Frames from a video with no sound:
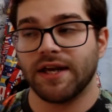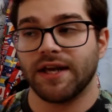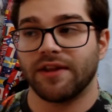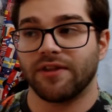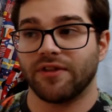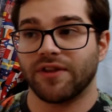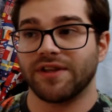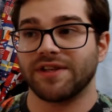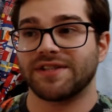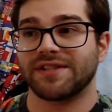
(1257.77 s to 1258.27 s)

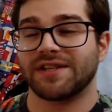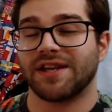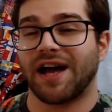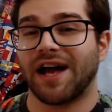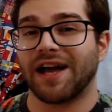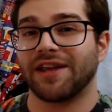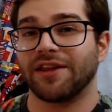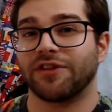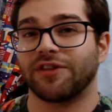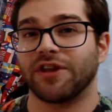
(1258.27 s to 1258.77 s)
This,
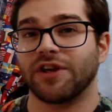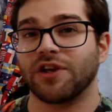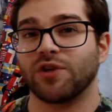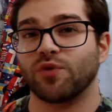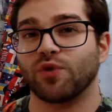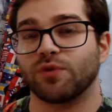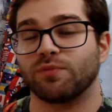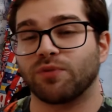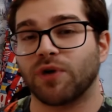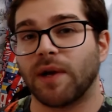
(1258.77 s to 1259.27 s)
I think,
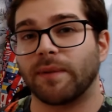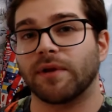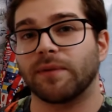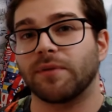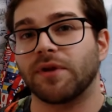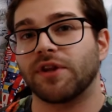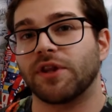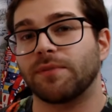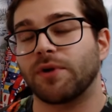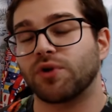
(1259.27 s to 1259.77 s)
would probably
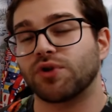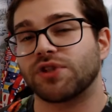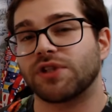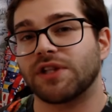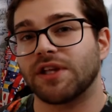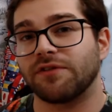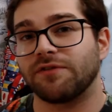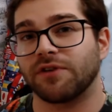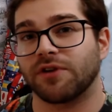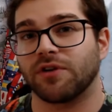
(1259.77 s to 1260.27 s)
be the most
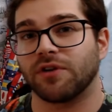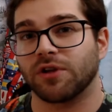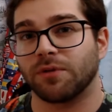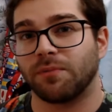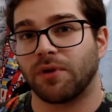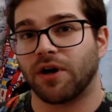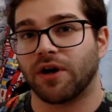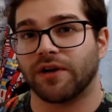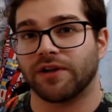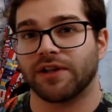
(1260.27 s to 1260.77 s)
difficult
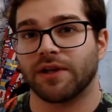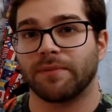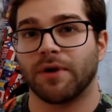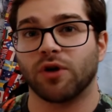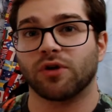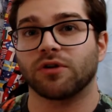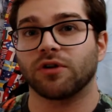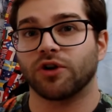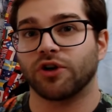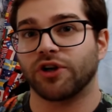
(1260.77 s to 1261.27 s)
part
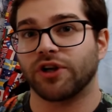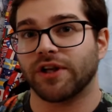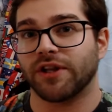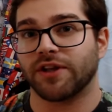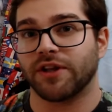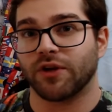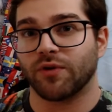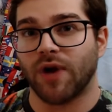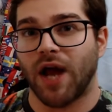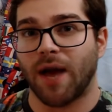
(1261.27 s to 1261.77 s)
about learning the
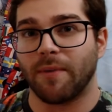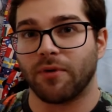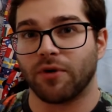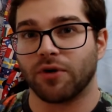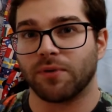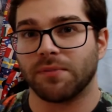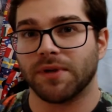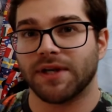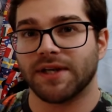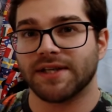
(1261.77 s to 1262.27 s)
grammar,
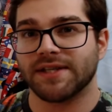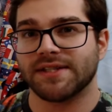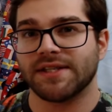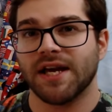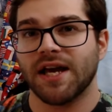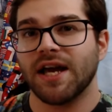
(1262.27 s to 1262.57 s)
because